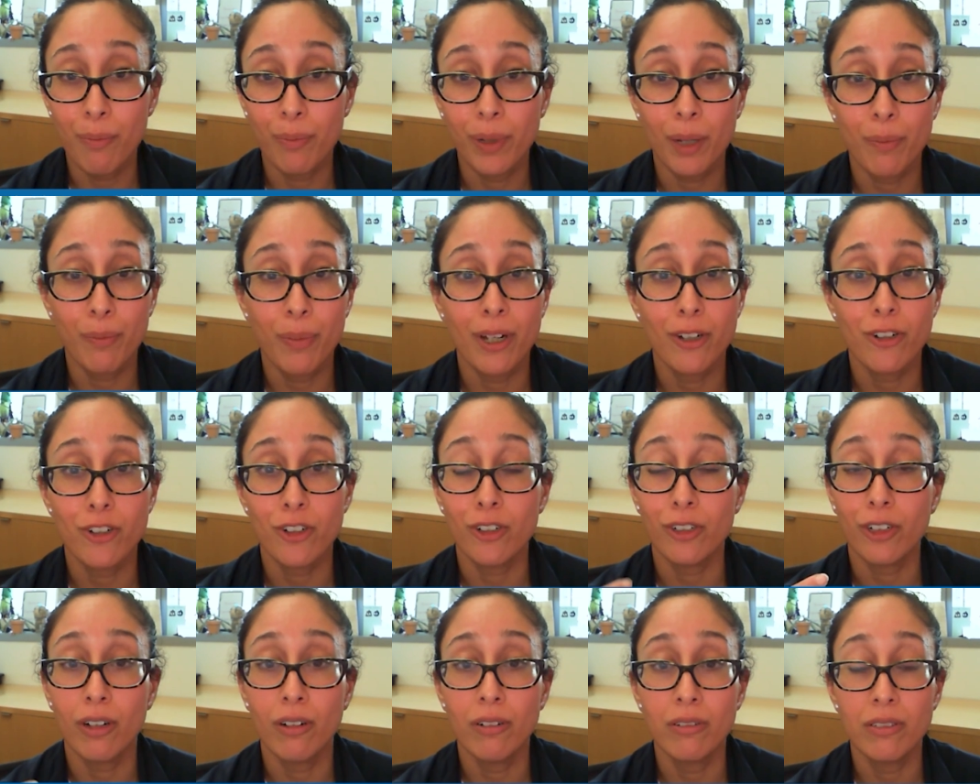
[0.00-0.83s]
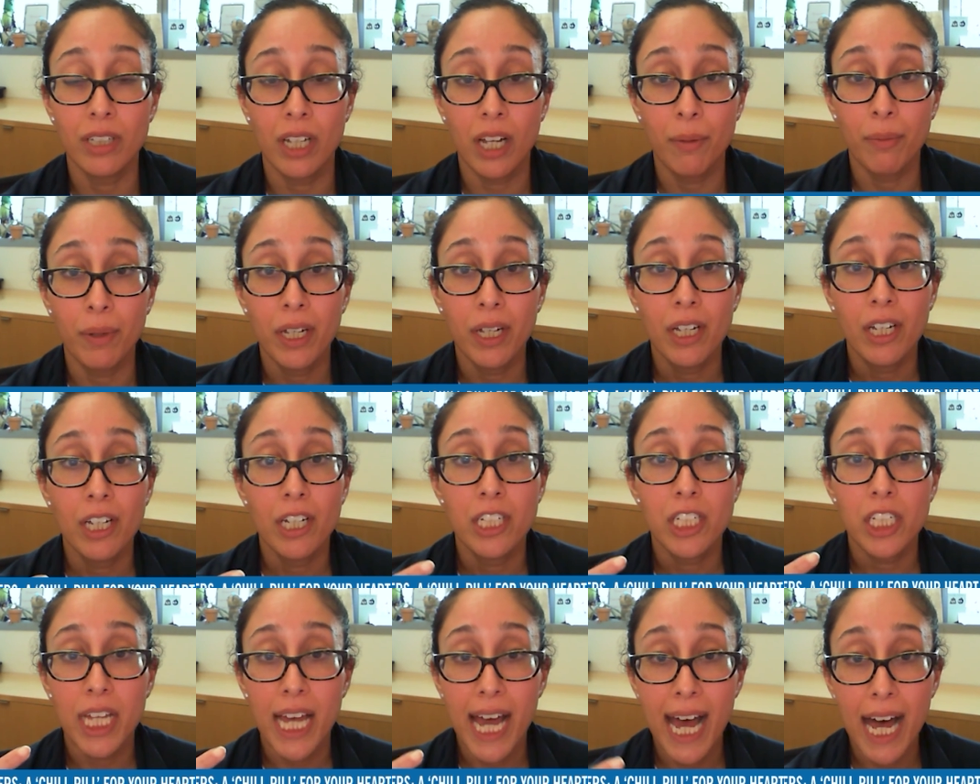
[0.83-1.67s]
blood pressure goes up
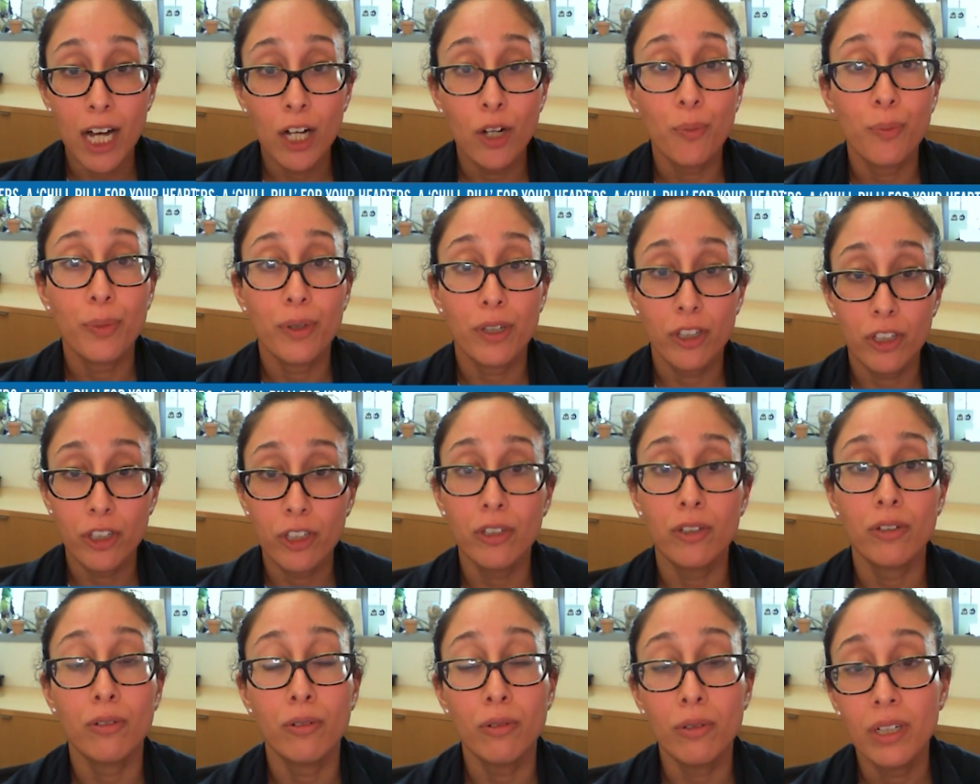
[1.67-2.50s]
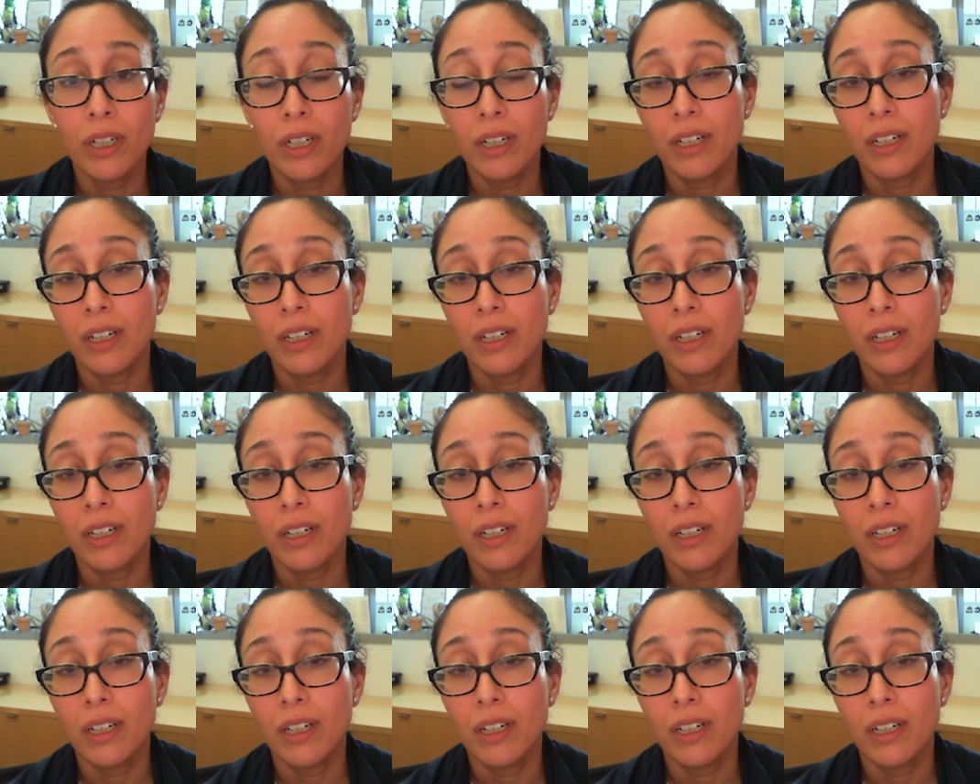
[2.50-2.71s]
to help you